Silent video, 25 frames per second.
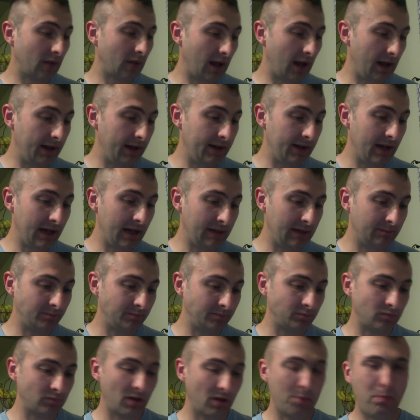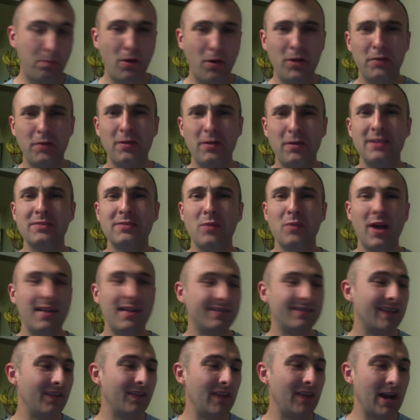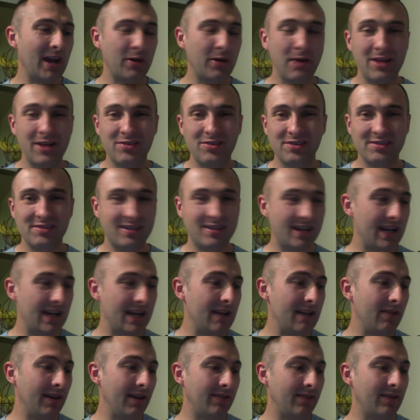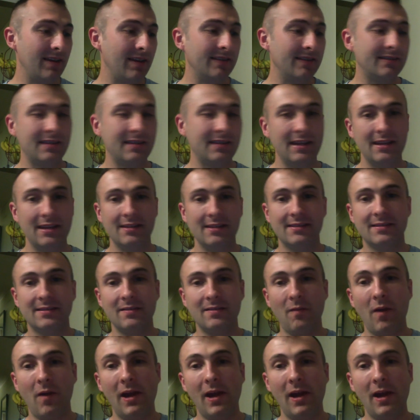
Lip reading: And part of the reason why it's not that great just to eat like this is